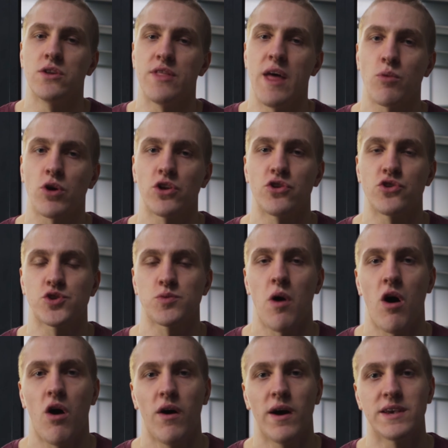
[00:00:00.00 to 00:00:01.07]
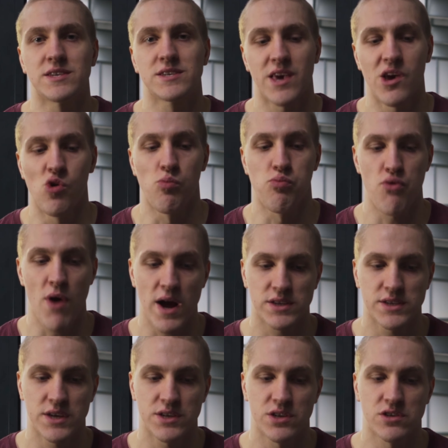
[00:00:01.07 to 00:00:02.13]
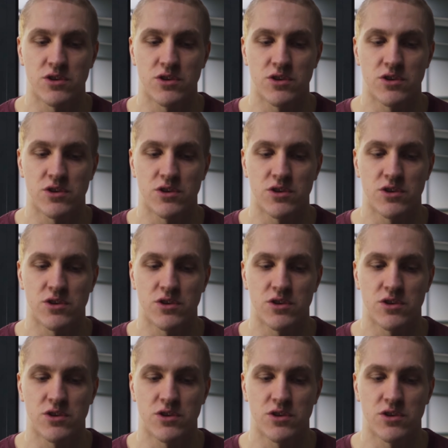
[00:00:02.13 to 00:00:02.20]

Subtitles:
Then we're gonna do some high skill practice.